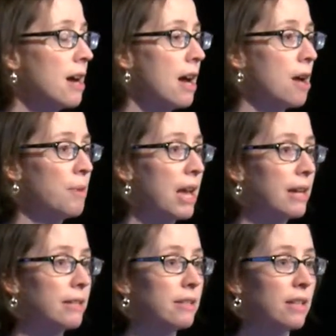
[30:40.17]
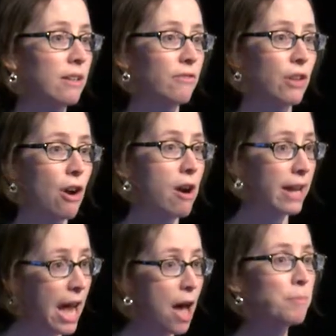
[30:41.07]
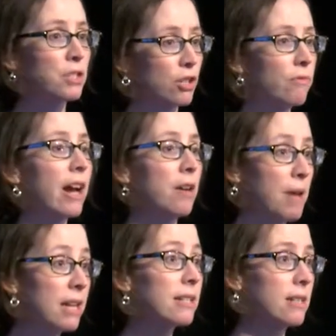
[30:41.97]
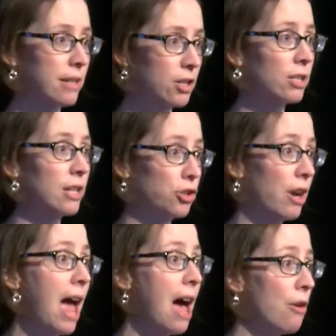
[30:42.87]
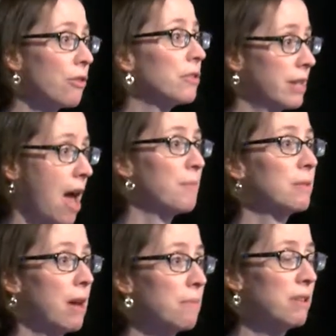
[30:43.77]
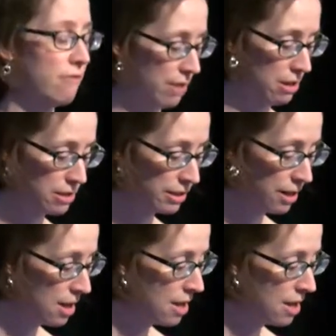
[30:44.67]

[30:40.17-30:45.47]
Um, and if there are gaps, to recommend to the legislature how those gaps might be filled.